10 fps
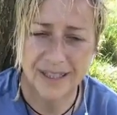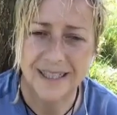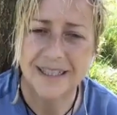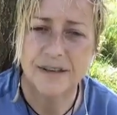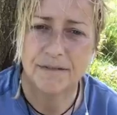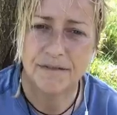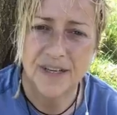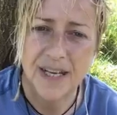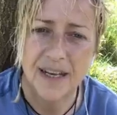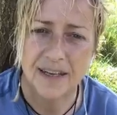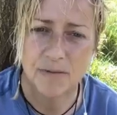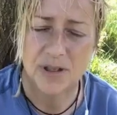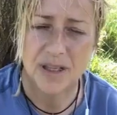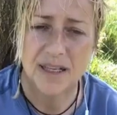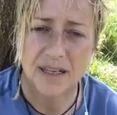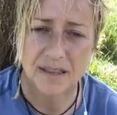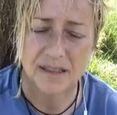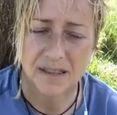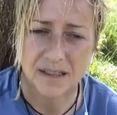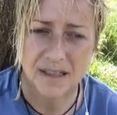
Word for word: it is a feeling within us.